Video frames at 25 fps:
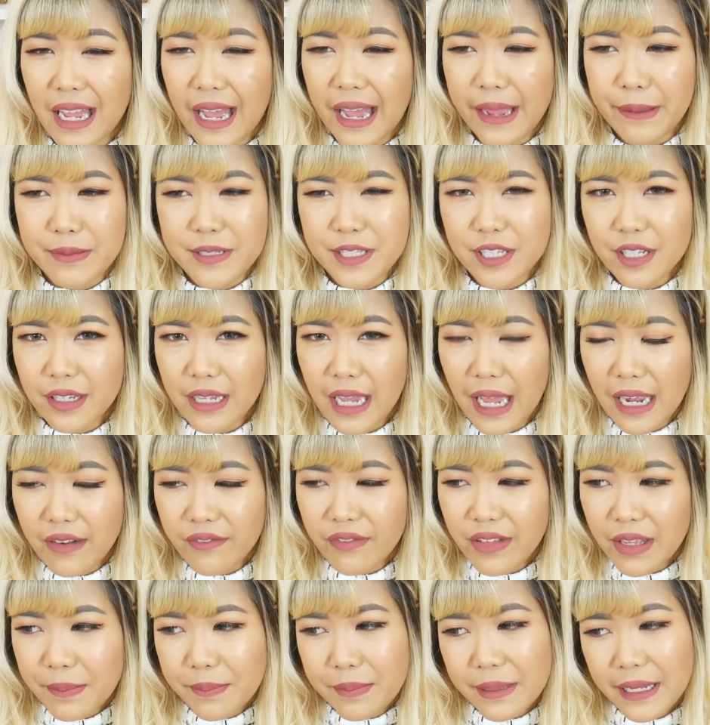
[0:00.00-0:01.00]
I'm still kind
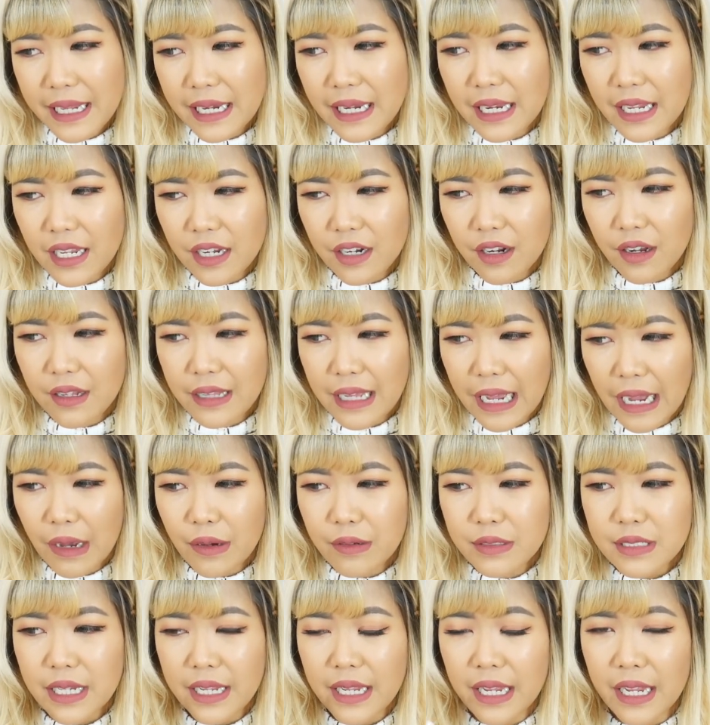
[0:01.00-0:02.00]
of like planning it all
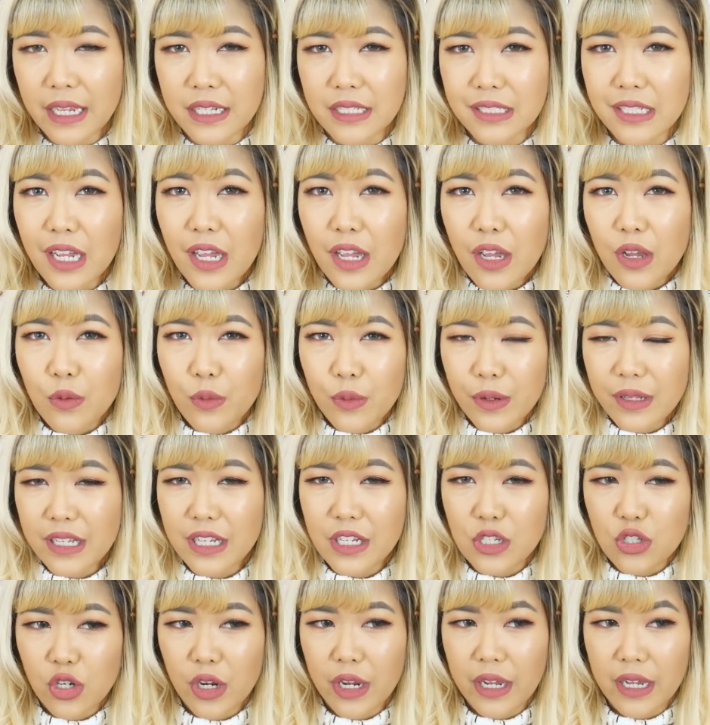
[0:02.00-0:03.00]
out and
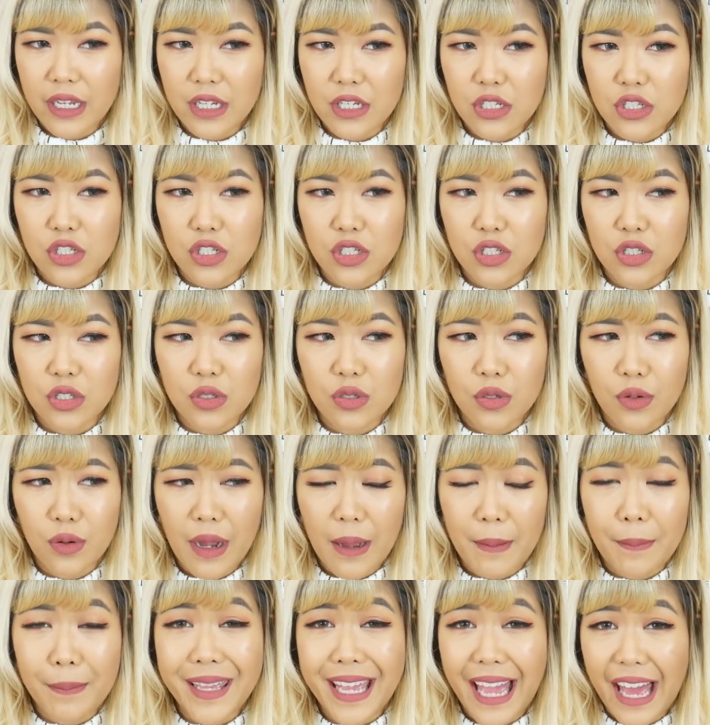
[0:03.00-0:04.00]
really trying to
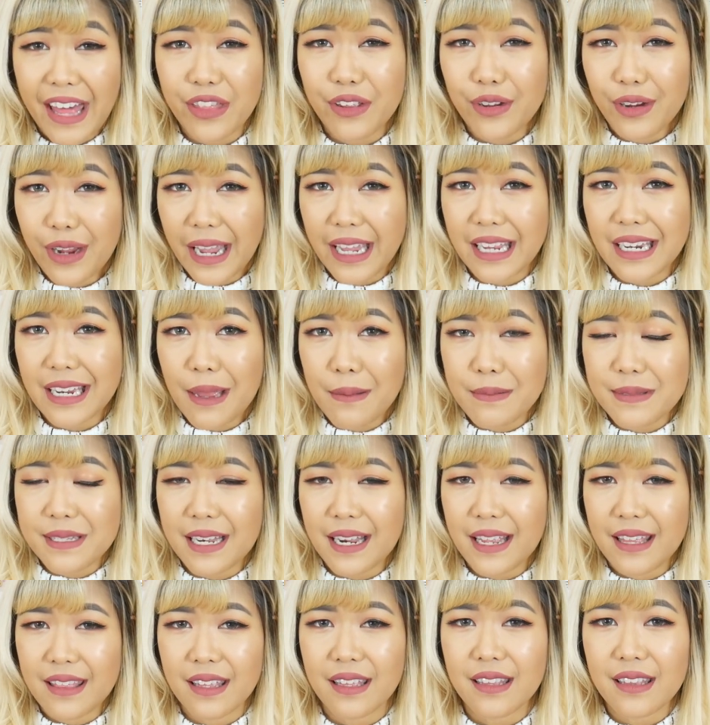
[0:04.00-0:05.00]
gather items
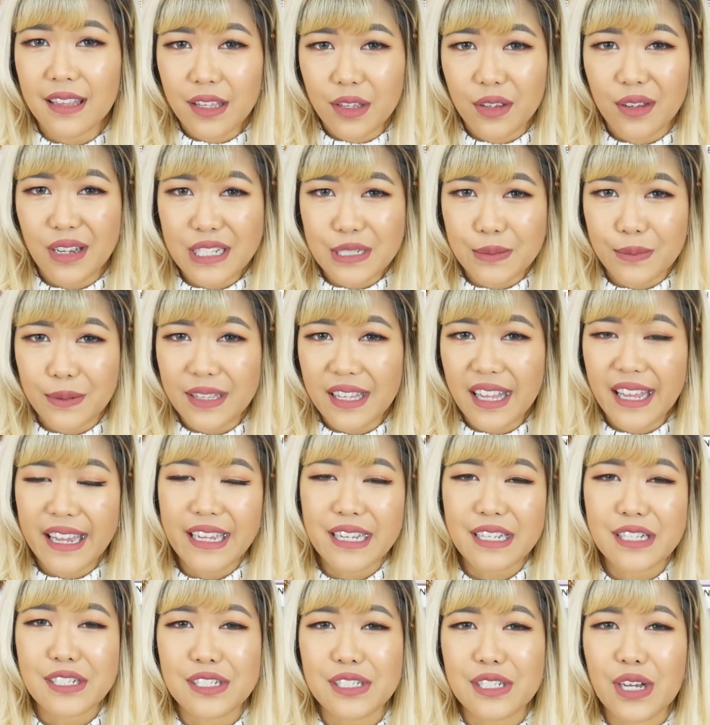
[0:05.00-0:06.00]
that I think that you guys will like,
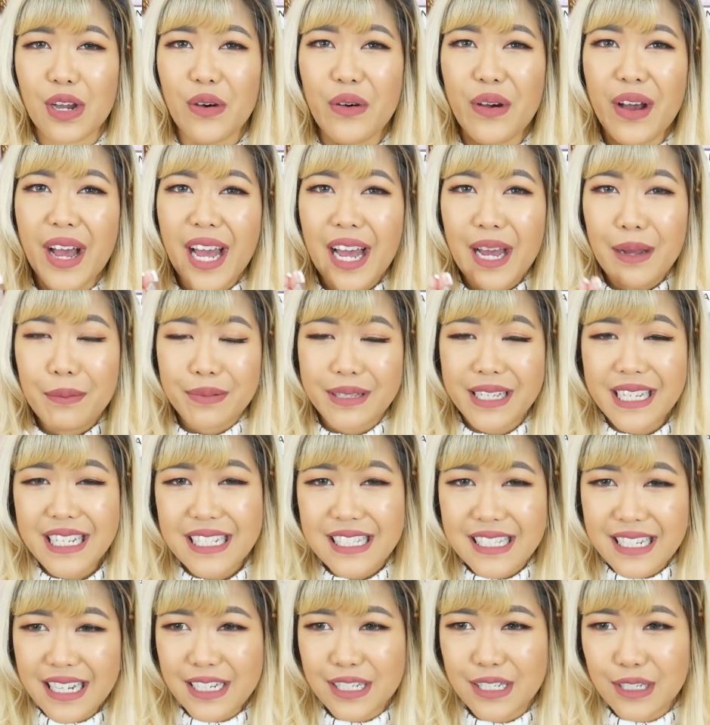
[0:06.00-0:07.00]
so
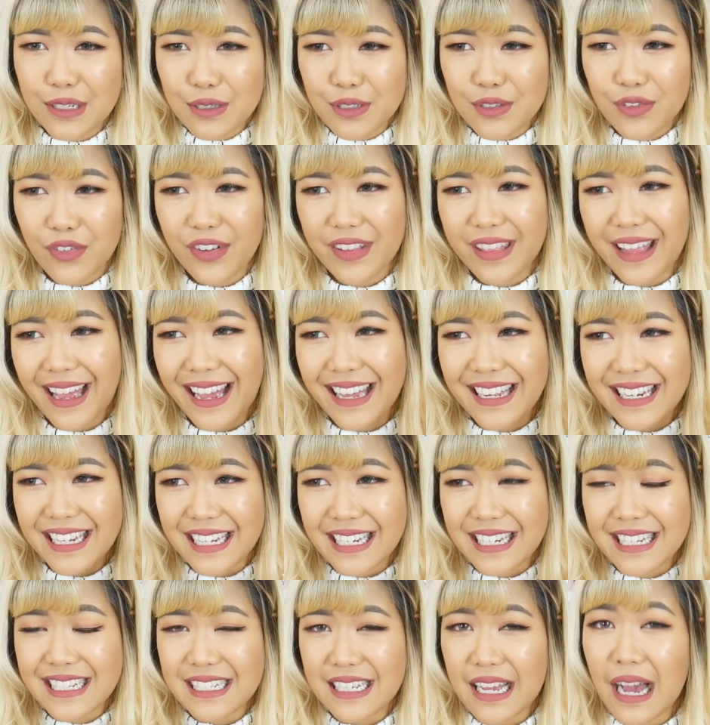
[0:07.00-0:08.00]
please stay tuned for that.
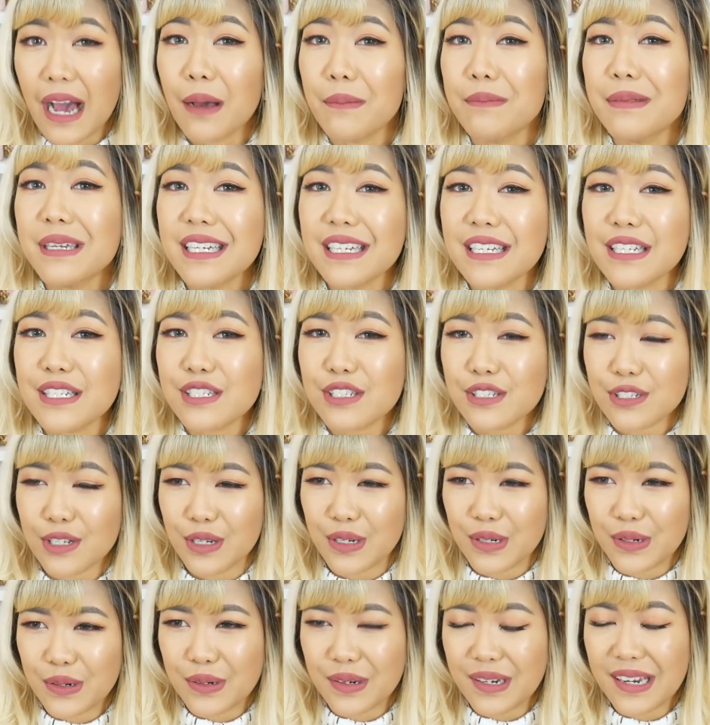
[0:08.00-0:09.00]
It is coming
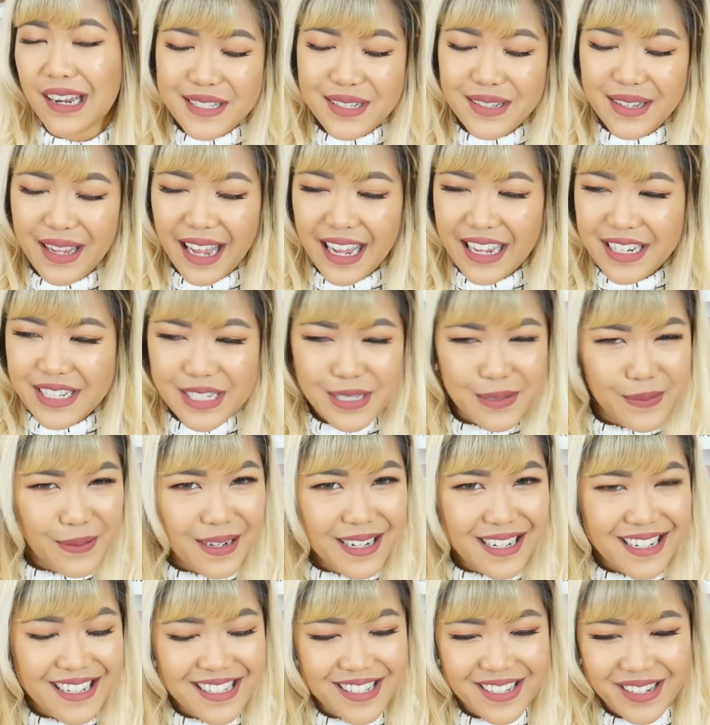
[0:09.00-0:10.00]
soon. So yeah, I just
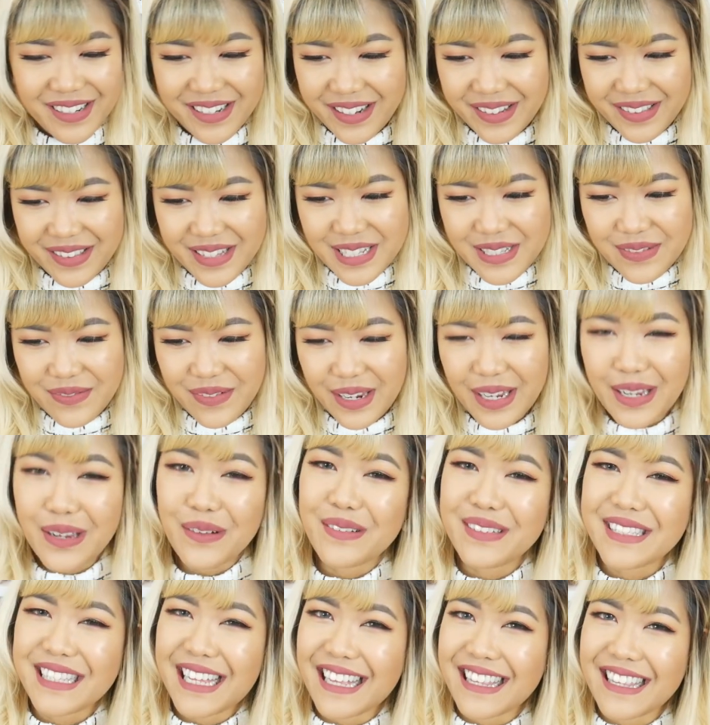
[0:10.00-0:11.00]
wanted to start out this video
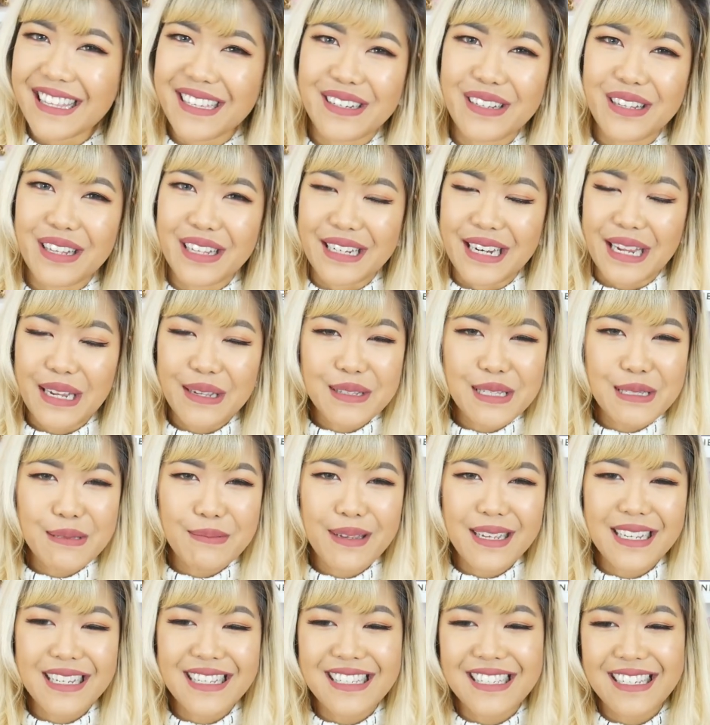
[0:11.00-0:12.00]
with that little
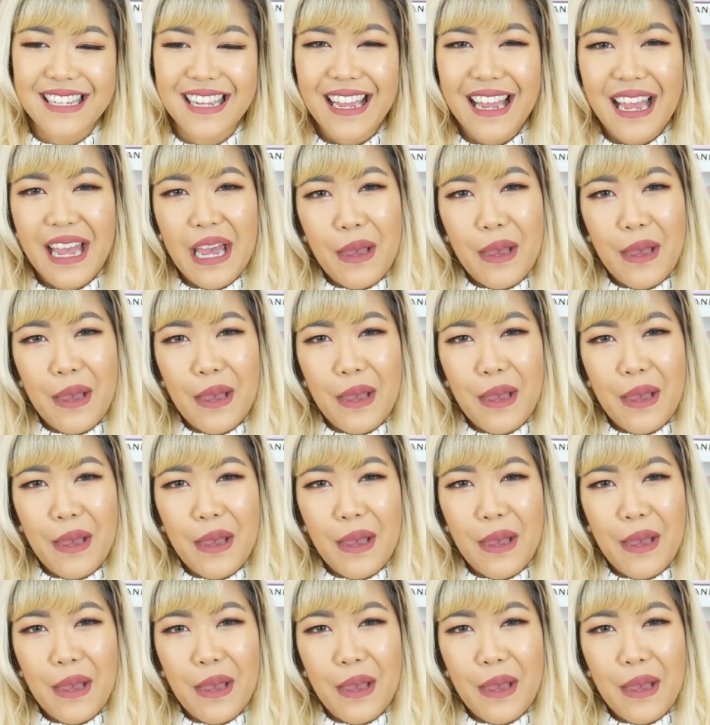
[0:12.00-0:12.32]
announcement.